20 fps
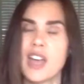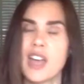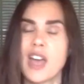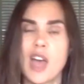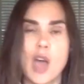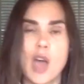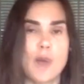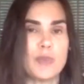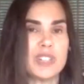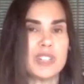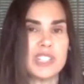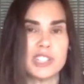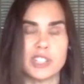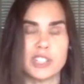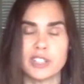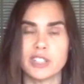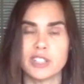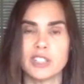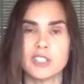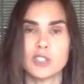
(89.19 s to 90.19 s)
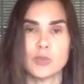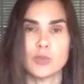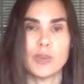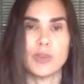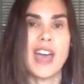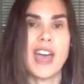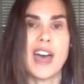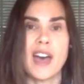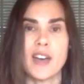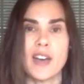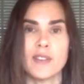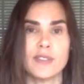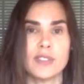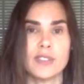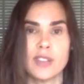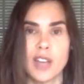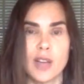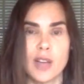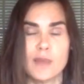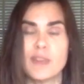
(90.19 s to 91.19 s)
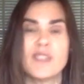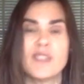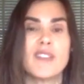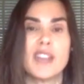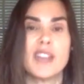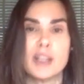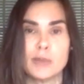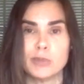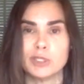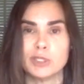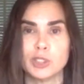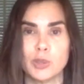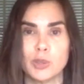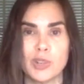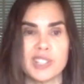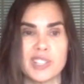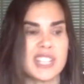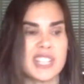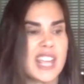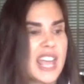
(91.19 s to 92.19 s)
and resilience we have um, available to us.